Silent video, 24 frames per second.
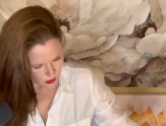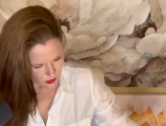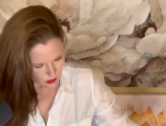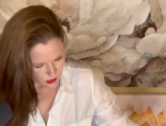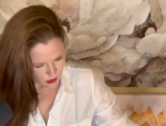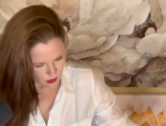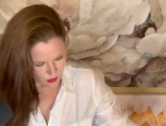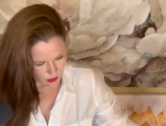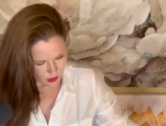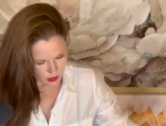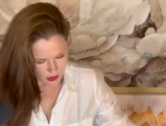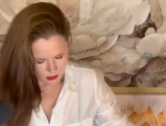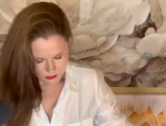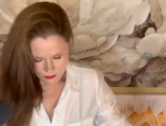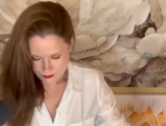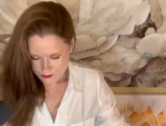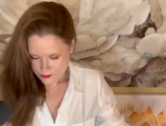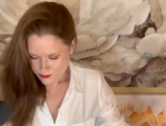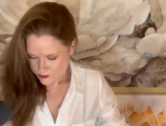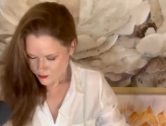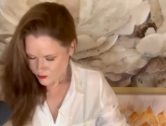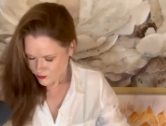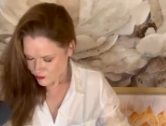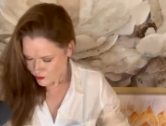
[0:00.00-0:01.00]
Okay.
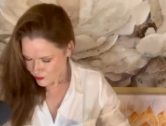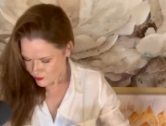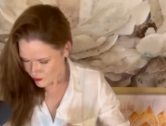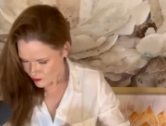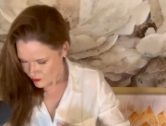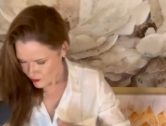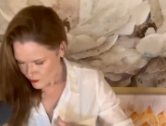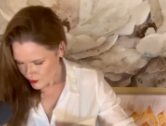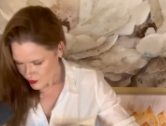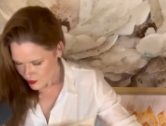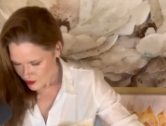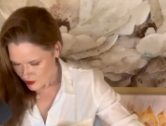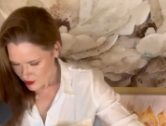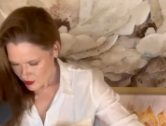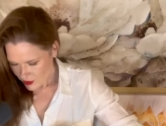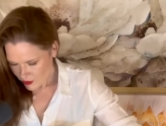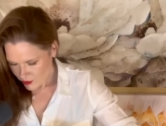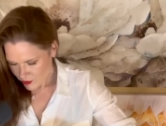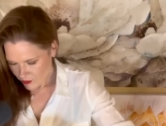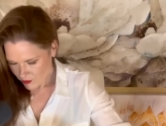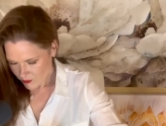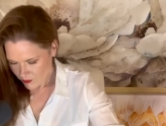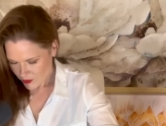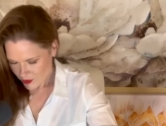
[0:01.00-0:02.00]
Let's see that
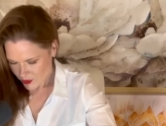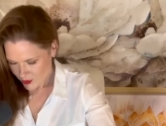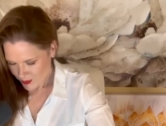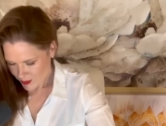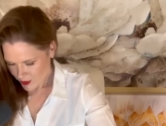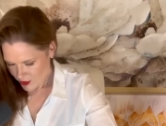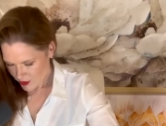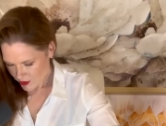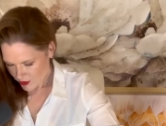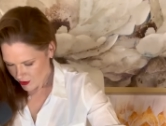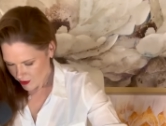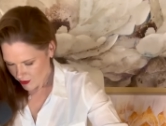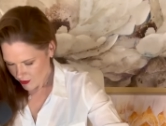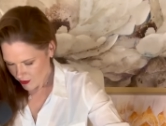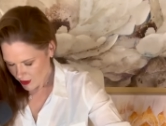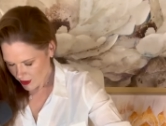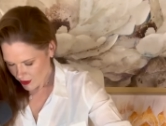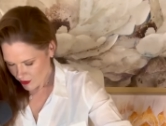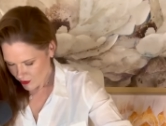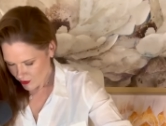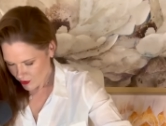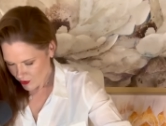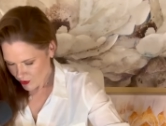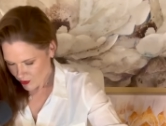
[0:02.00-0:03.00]
two of wands, please.
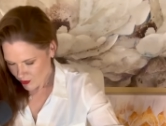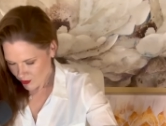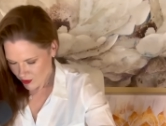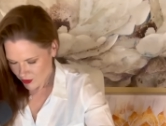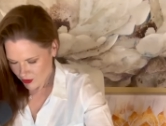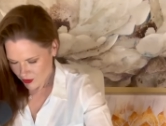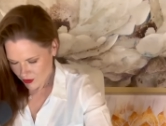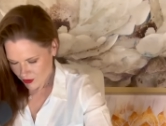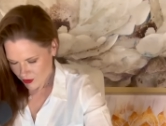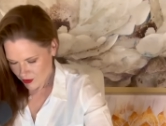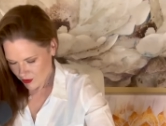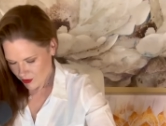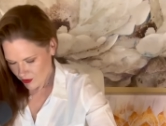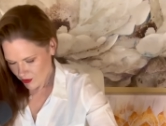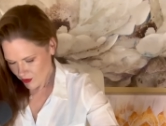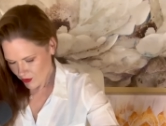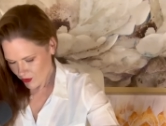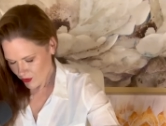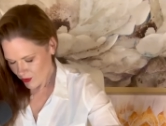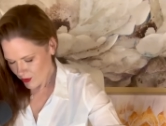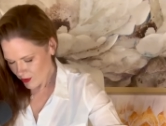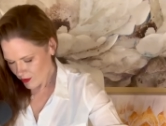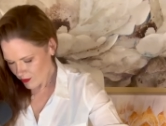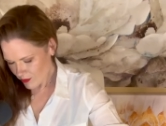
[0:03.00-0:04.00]
Ace of swords. There's a
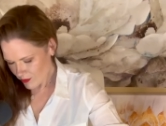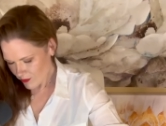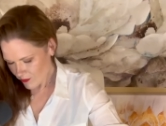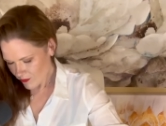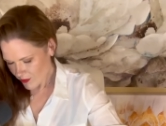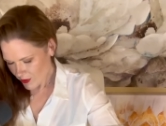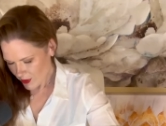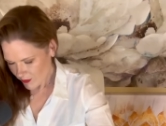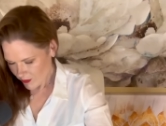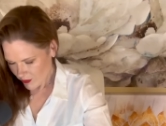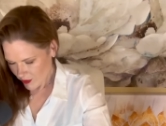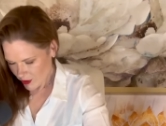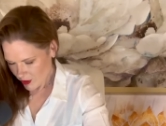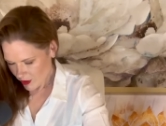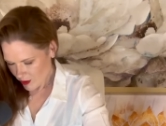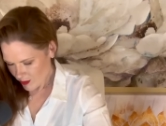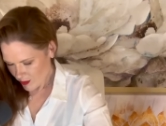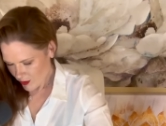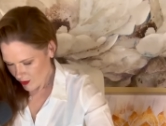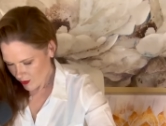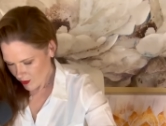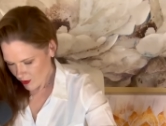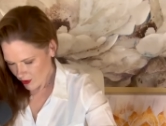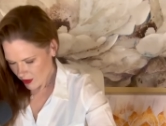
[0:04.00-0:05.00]
the truth. Five of
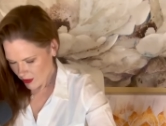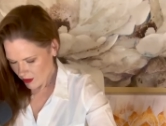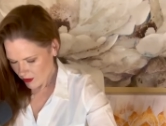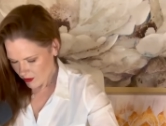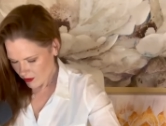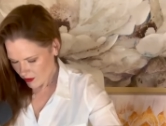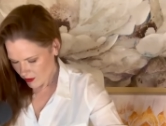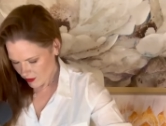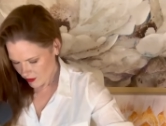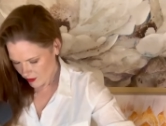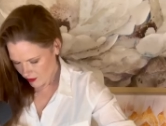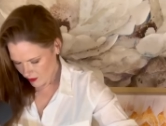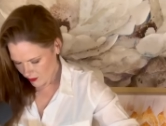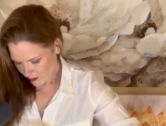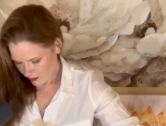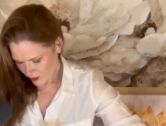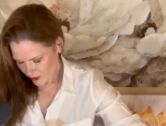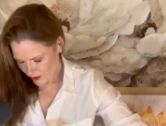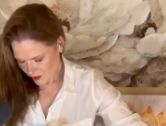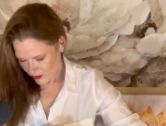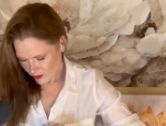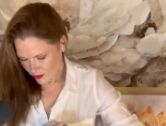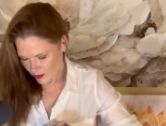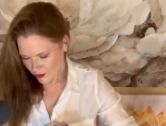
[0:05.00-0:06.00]
cups. Regret. Nine of
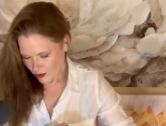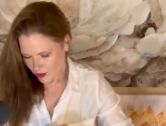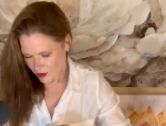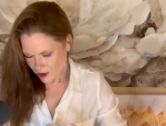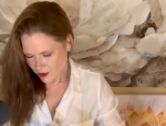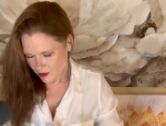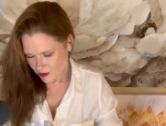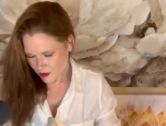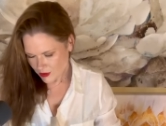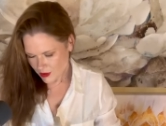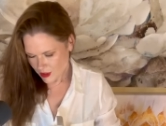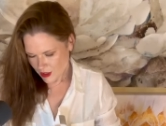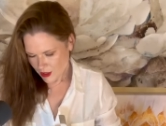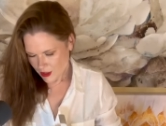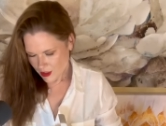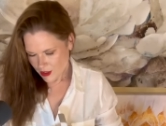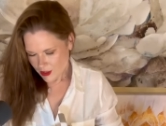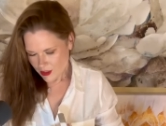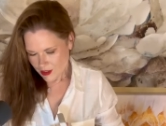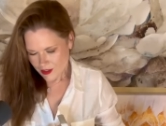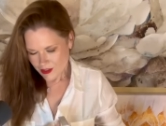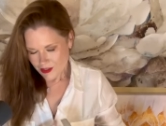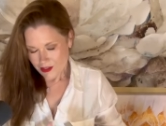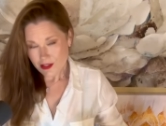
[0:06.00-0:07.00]
cups. Okay.
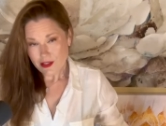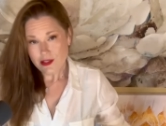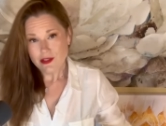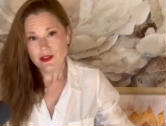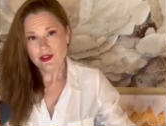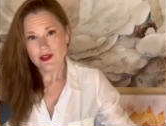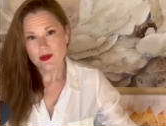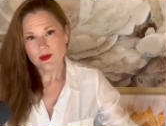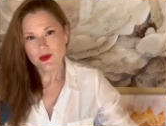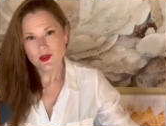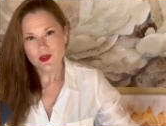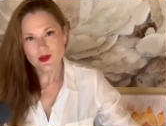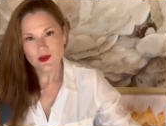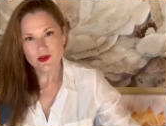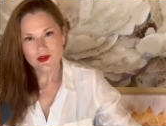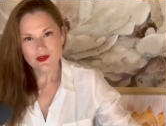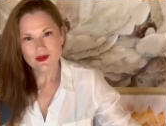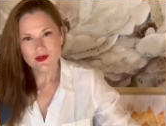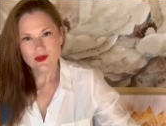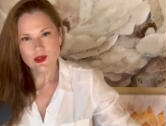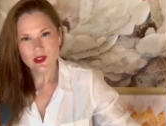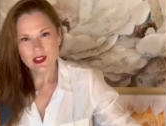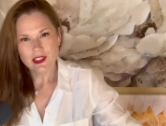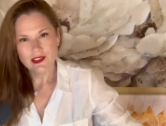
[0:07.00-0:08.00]
There's some truth
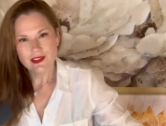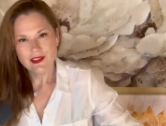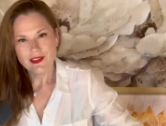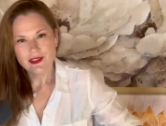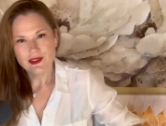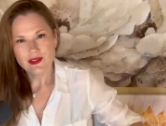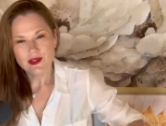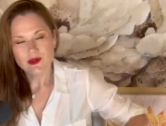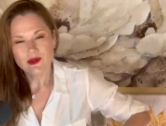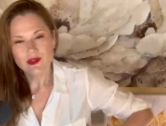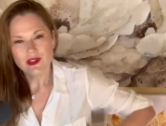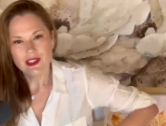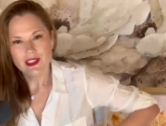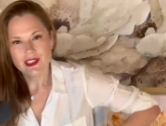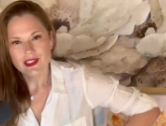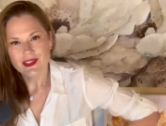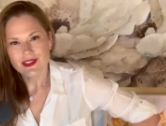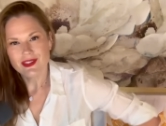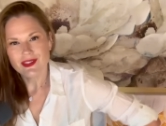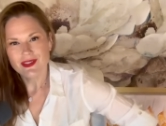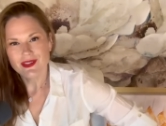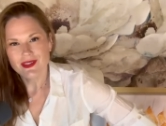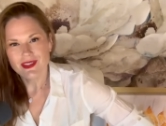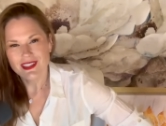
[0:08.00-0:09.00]
for you over the
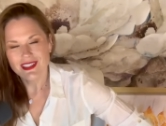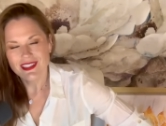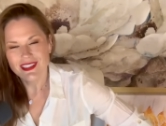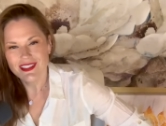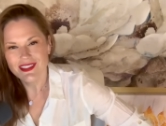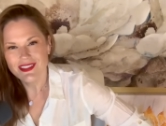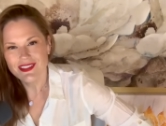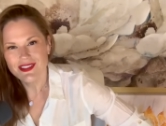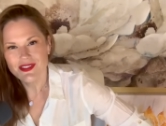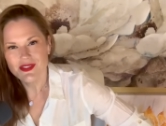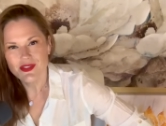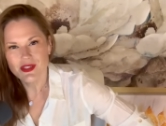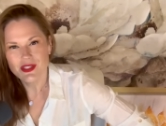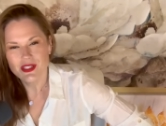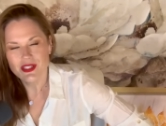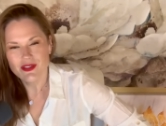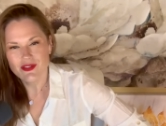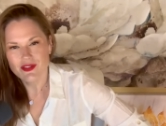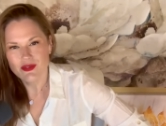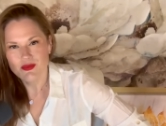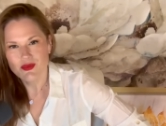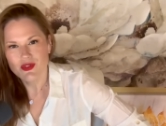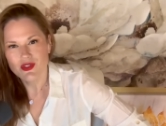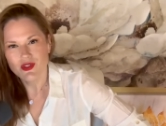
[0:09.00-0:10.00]
next 30 days. You're going to have
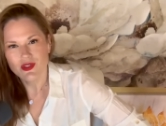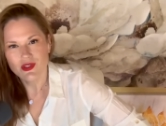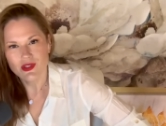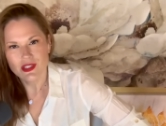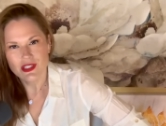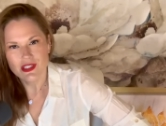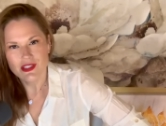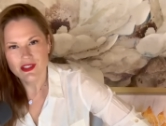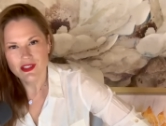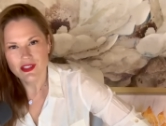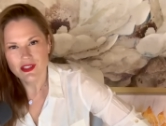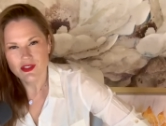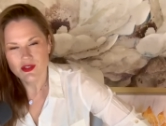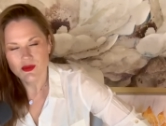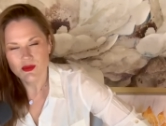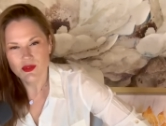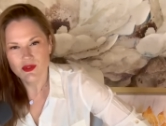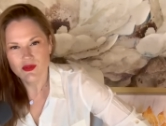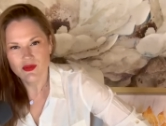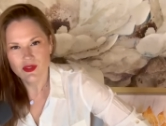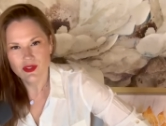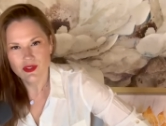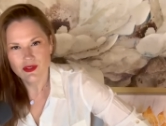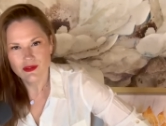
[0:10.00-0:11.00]
some strong insights, my
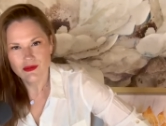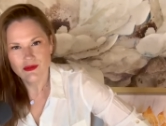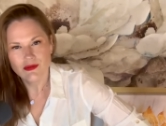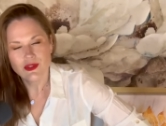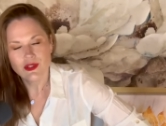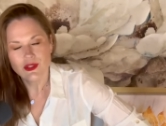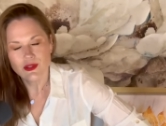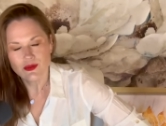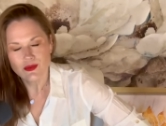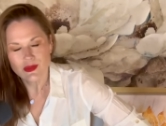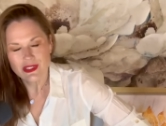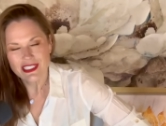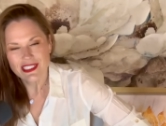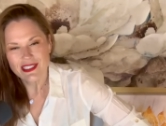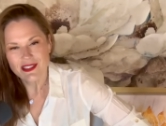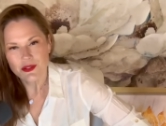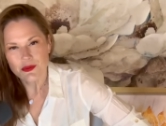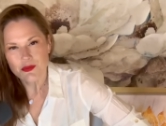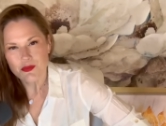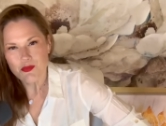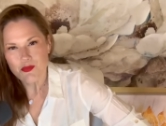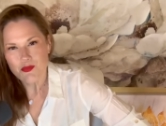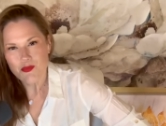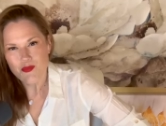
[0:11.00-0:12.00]
friend. Good. We need
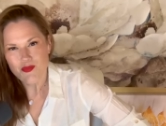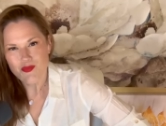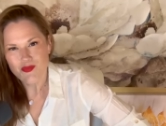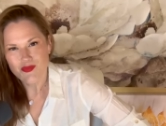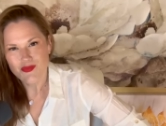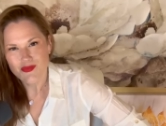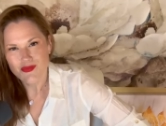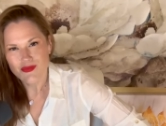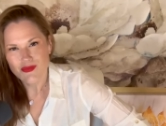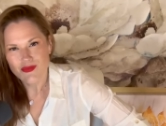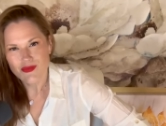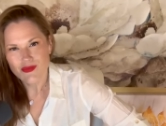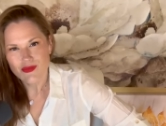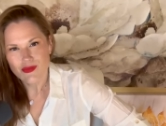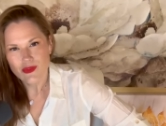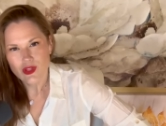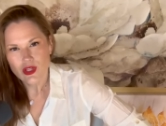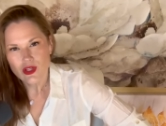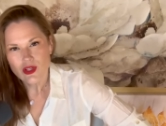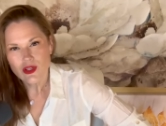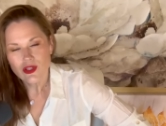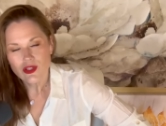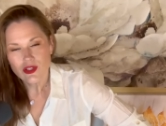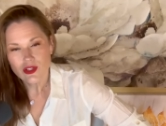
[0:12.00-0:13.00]
it.
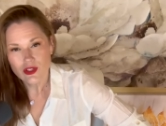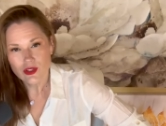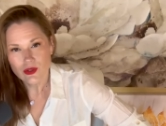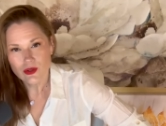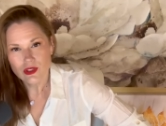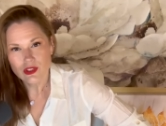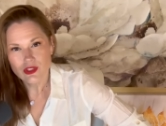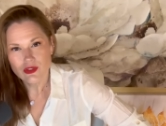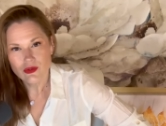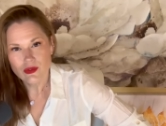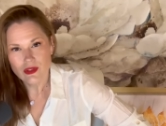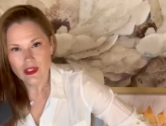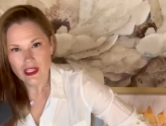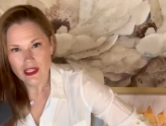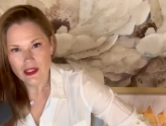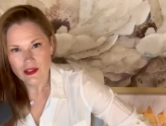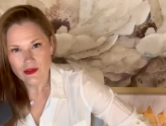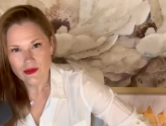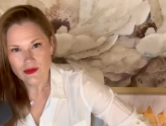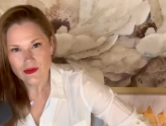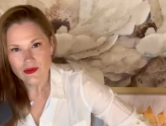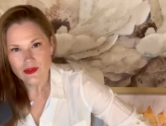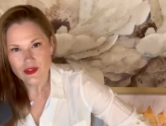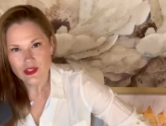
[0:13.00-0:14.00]
You're going to
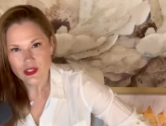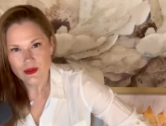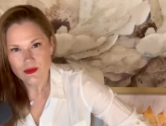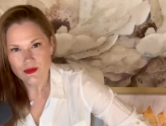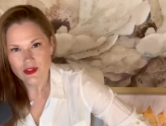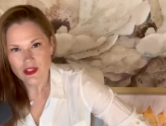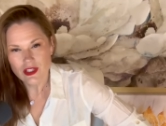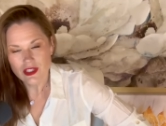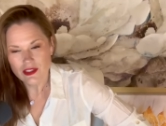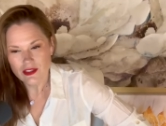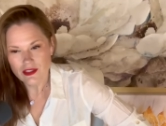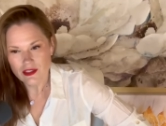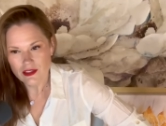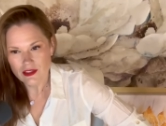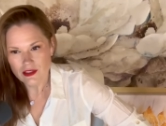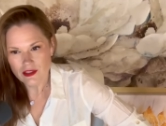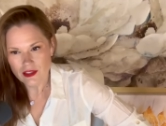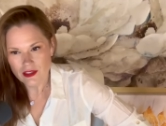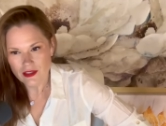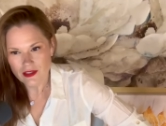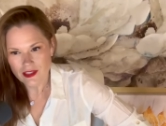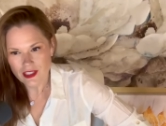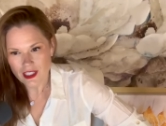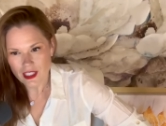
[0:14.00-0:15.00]
allow some of that uh,
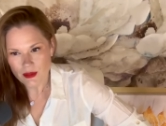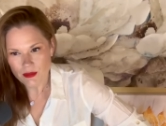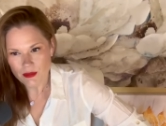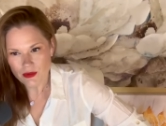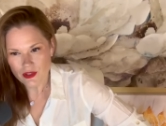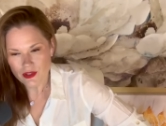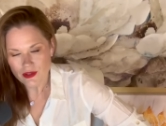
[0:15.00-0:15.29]
untapped